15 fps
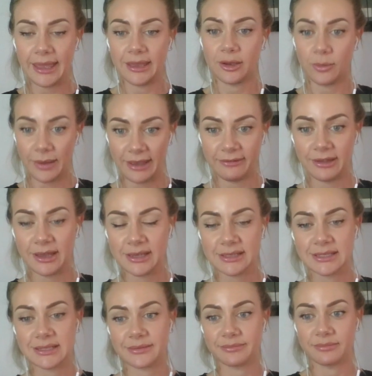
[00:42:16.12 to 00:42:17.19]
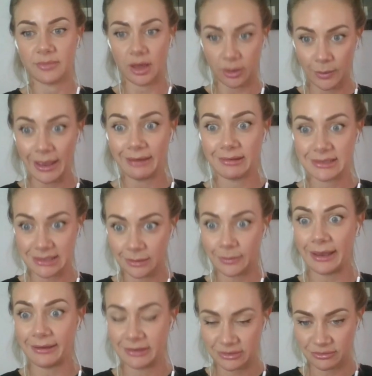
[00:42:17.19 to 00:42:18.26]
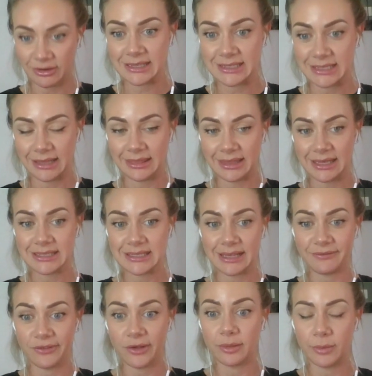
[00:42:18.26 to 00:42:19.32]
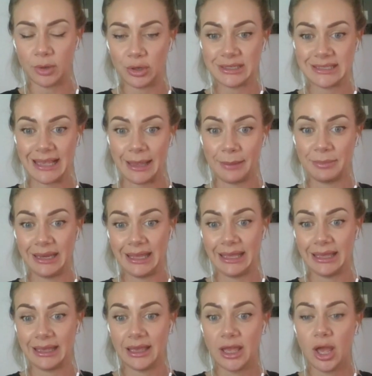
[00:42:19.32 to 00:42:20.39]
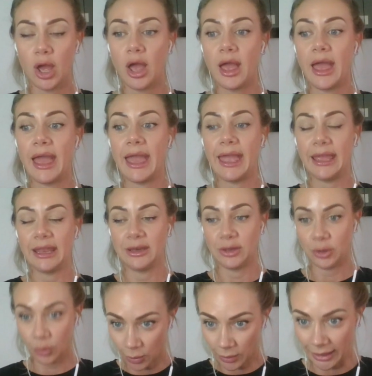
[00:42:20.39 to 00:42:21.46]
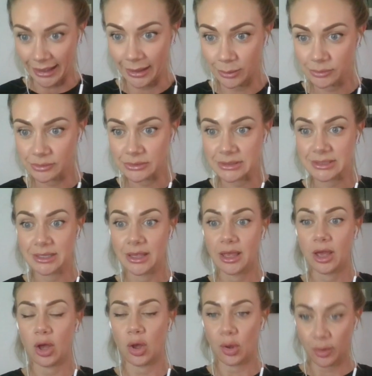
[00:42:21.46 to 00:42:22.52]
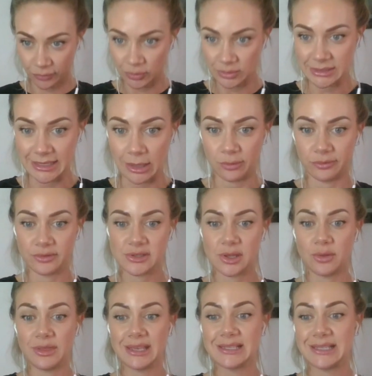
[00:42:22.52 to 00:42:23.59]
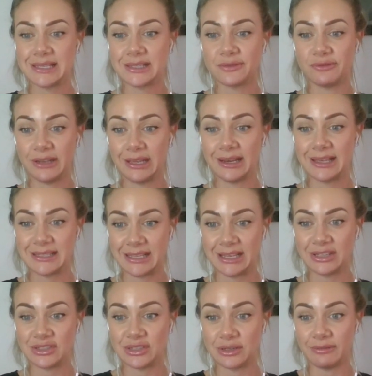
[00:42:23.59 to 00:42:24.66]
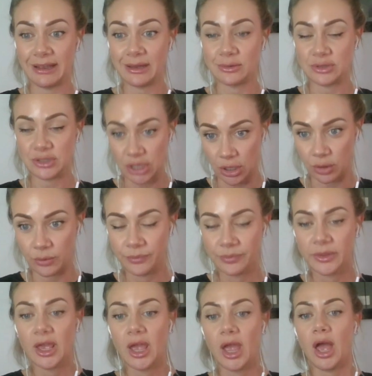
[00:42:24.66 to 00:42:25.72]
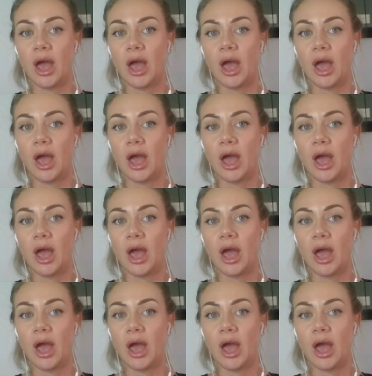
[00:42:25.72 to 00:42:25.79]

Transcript: Okay, Aquarius and Aquarius rising. This full moon is happening in your house of yourself. So this is a realization around you.